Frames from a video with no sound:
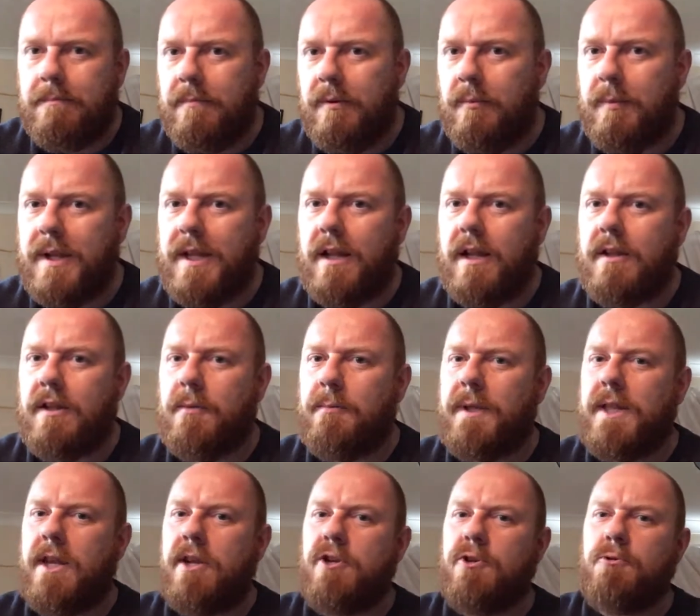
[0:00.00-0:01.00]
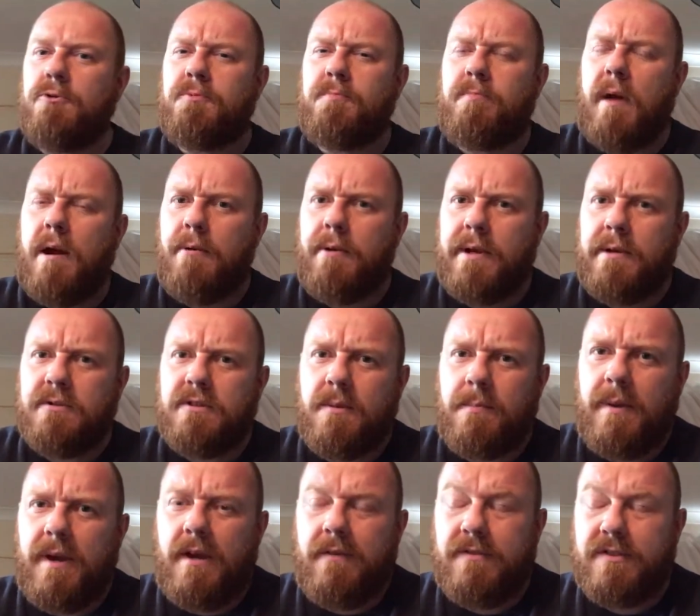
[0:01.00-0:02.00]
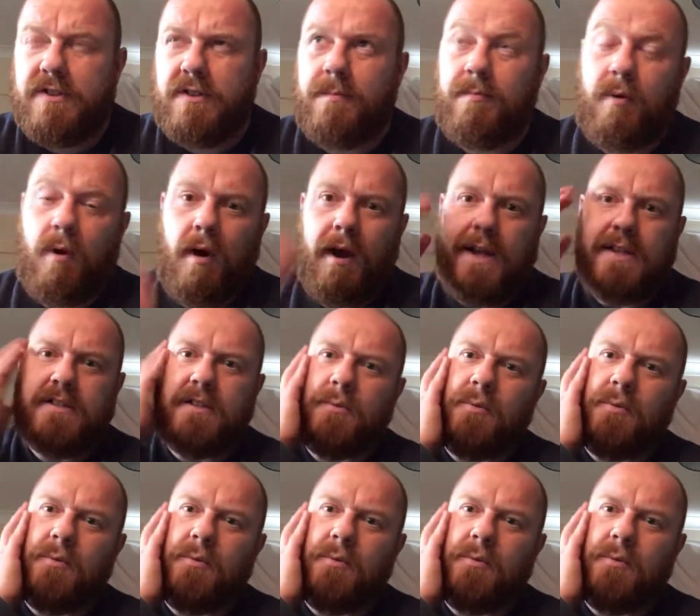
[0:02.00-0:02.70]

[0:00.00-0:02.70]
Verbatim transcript: but when the, when the news broke, it was a bit of a surprise.